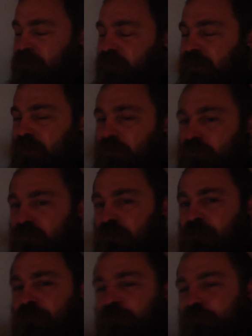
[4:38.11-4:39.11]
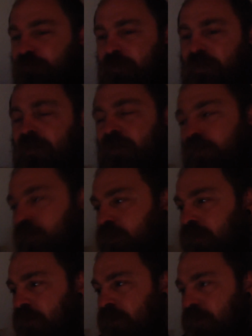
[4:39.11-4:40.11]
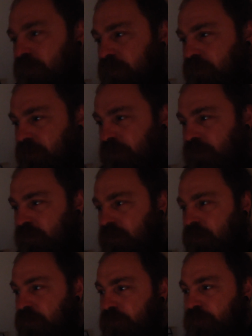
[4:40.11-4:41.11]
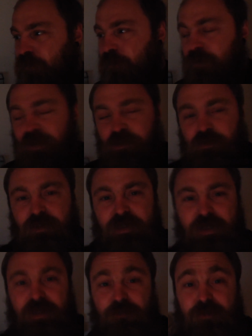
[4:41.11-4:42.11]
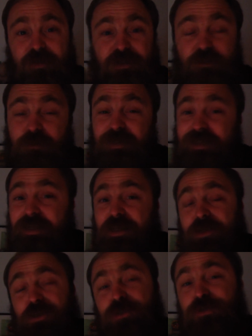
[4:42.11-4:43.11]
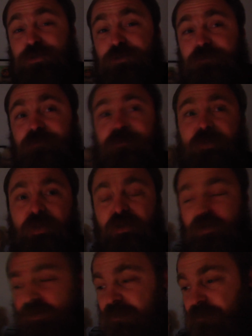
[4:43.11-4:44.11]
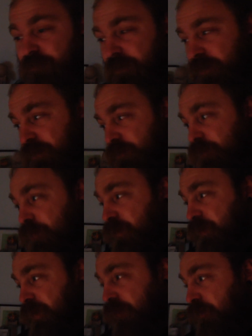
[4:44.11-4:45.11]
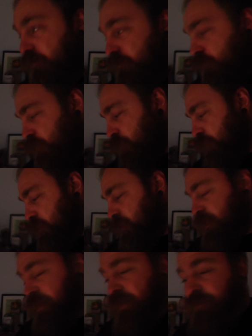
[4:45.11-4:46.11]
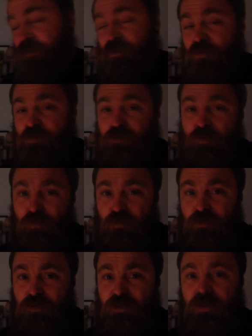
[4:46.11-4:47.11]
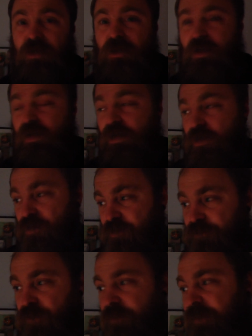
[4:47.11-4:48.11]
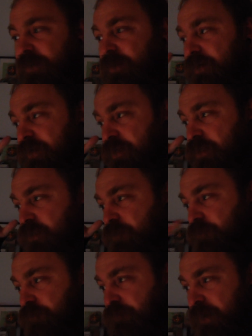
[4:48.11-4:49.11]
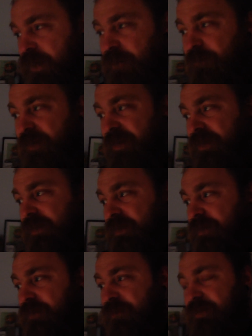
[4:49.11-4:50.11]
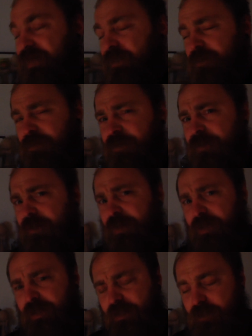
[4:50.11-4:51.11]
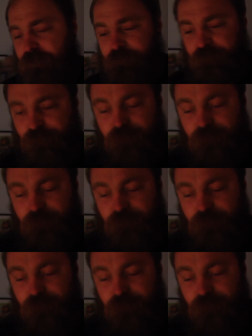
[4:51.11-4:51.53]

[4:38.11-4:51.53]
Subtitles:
available, I think we might as well take it, because it'll be silly not to. Because we want to get ground floor because of Sally, but also Paul's claustrophobia and his bad back and a little bit fear heights.